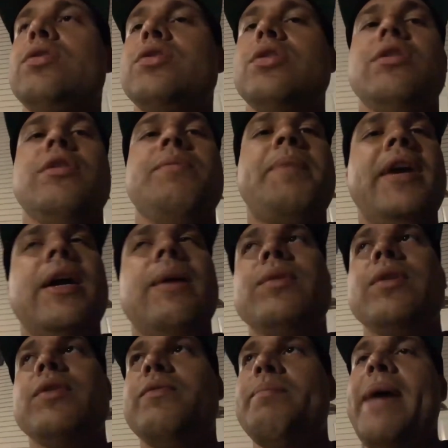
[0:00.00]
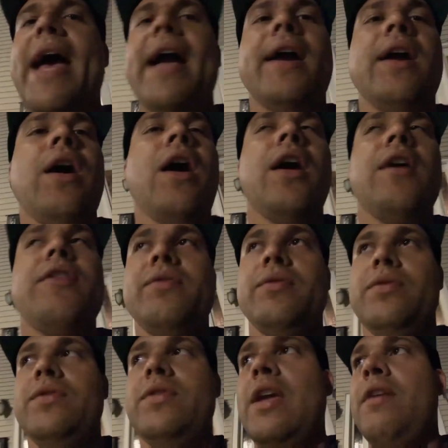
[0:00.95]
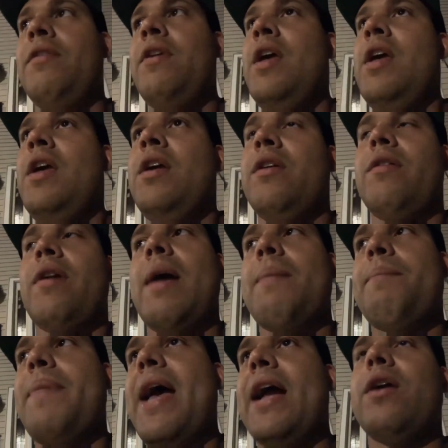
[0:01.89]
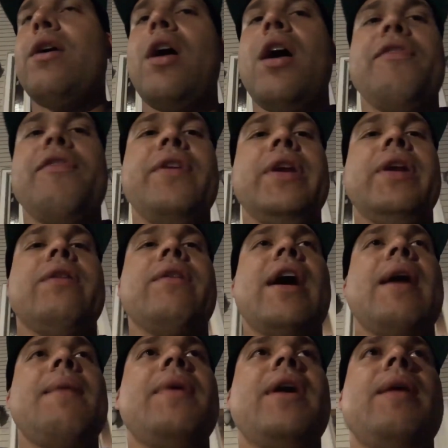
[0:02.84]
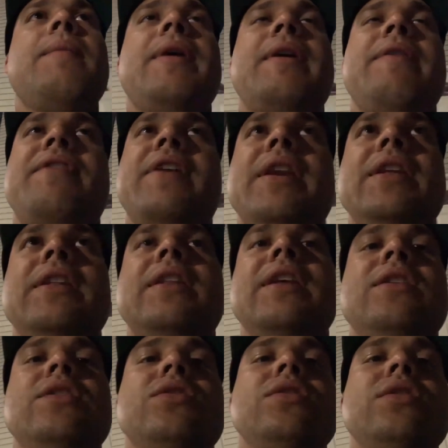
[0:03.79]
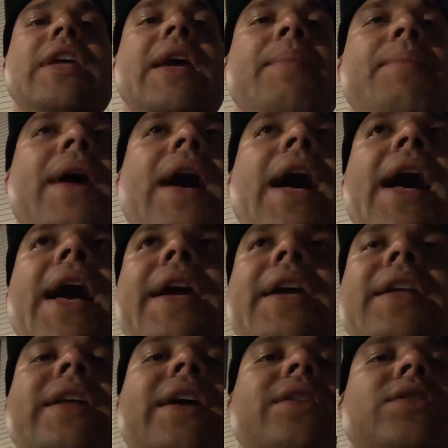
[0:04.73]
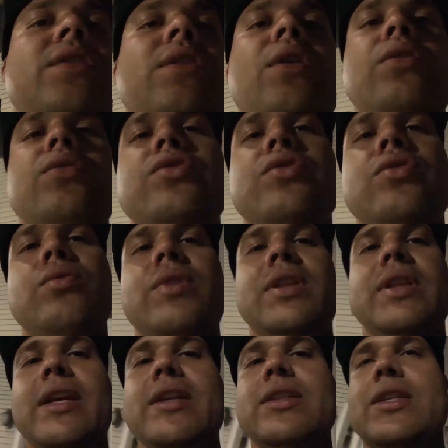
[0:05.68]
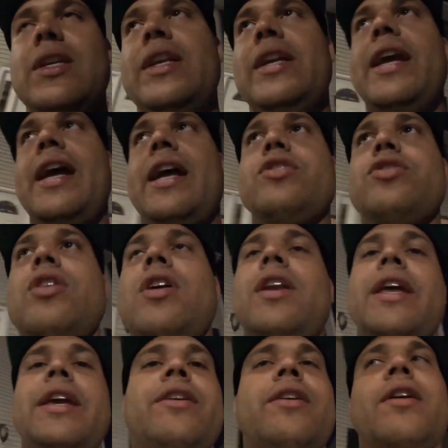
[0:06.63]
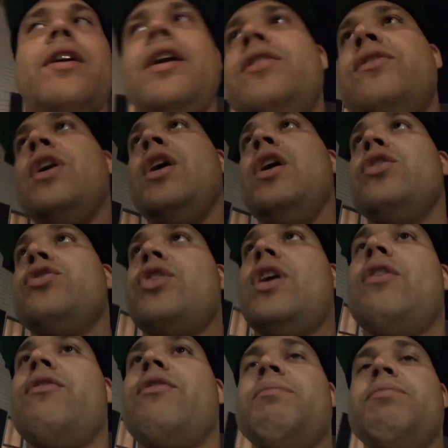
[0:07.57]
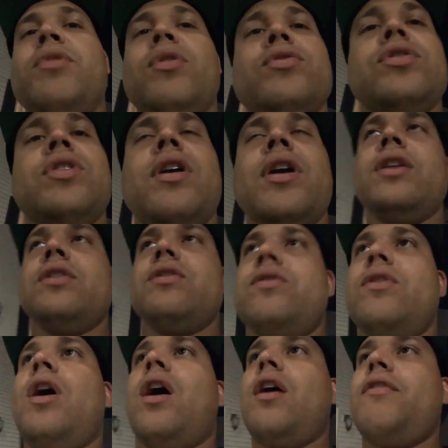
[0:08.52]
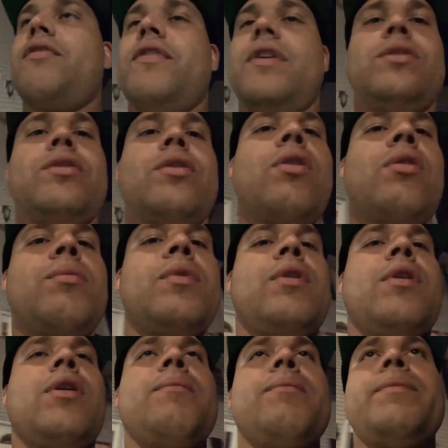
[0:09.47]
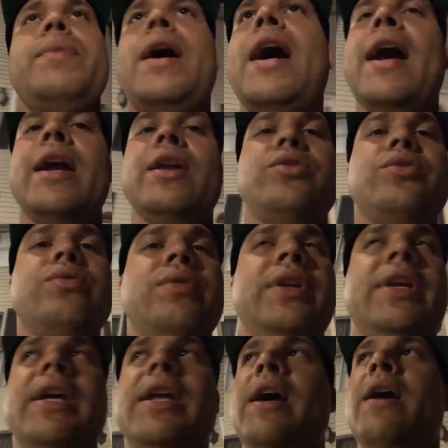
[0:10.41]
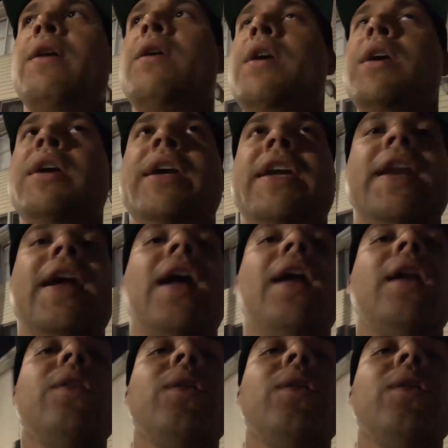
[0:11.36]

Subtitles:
you pick up the back off, back off and grab if anything's nearby that's close to it that's gonna catch on, like curtains. Try to rip those curtains off and throw them behind you and get out of the